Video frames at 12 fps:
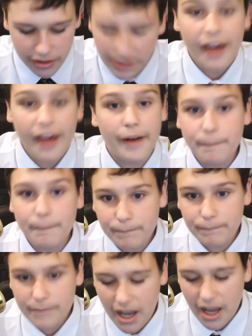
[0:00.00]
yeah,
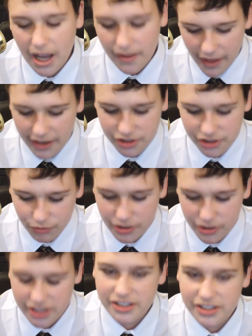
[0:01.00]
and that is the
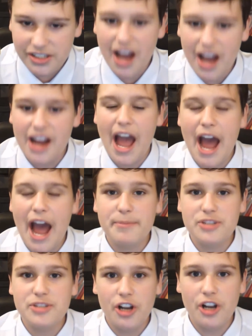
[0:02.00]
reasons I
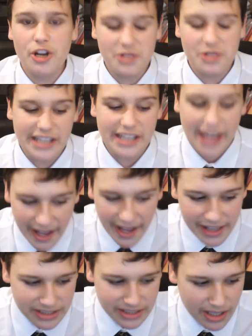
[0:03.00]
absolutely
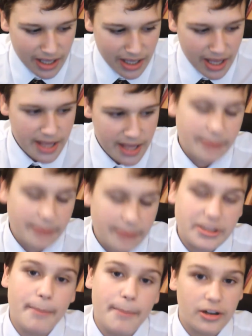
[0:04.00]
hate
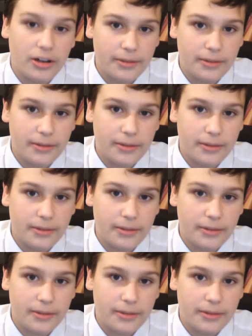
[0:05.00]
September.